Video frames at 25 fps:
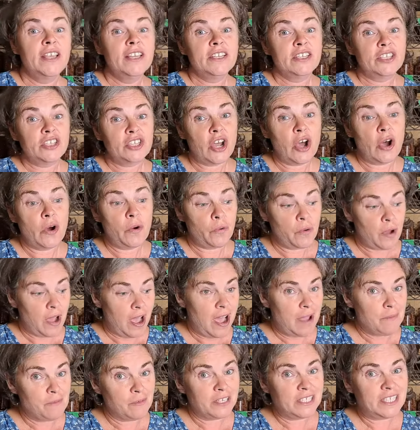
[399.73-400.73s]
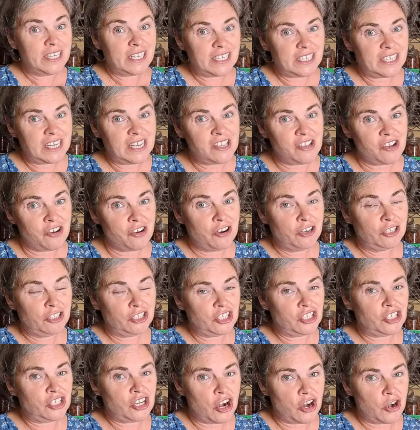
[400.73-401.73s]
So I'm resisting the urge
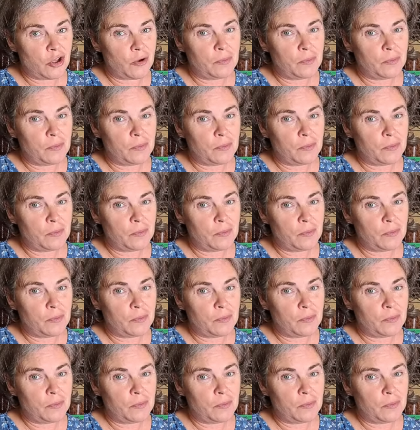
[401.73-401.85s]
to start